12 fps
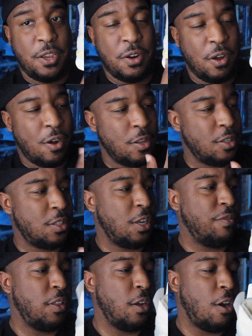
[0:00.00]
you know, all the
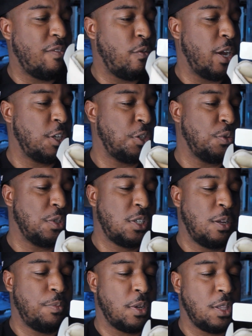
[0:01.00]
stuff that off-white shoes
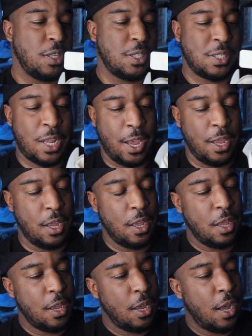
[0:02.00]
typically say.
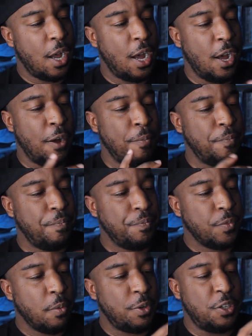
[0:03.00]

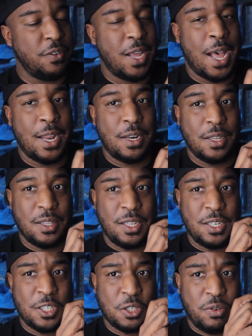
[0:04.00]
But you got
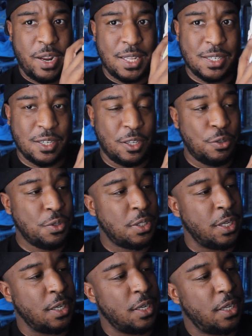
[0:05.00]
these
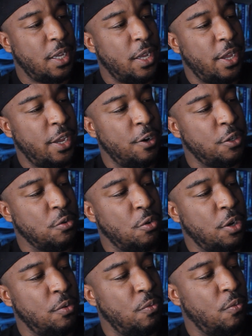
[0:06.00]
translucent Air
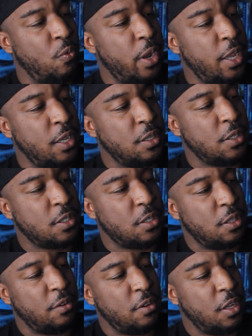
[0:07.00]
Jordan wings.
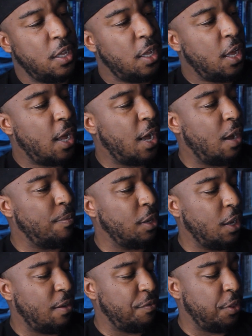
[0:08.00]

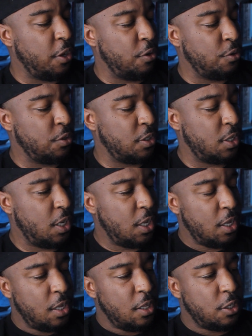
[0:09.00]
Love those.
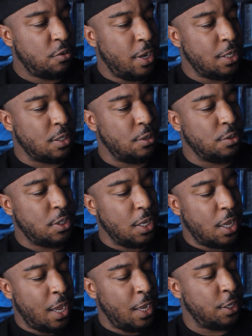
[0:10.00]
Translucent
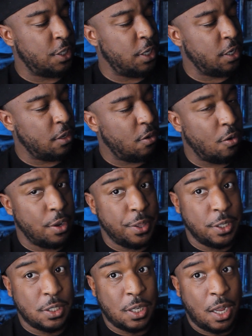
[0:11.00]
caging on
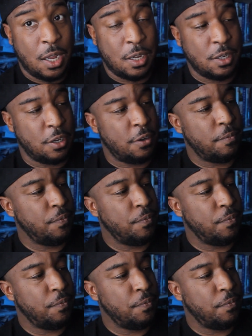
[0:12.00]
the tongue.